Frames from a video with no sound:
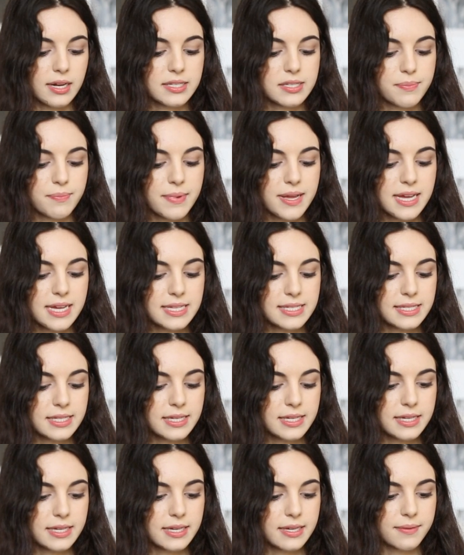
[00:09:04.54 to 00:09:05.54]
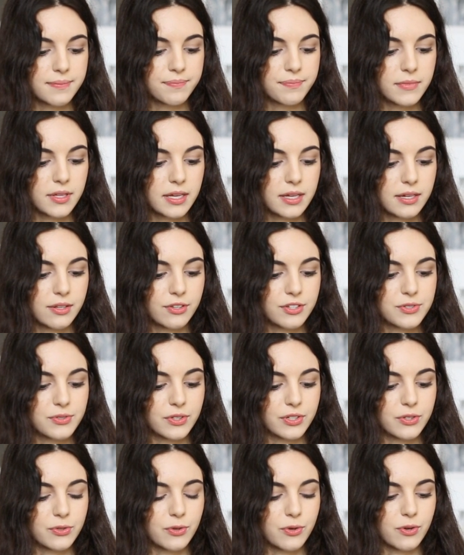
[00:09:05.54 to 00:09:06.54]
It's amazing, and it looks
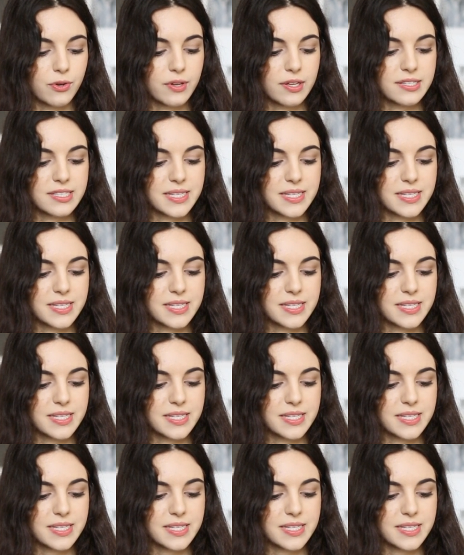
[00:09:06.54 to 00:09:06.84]
really cool,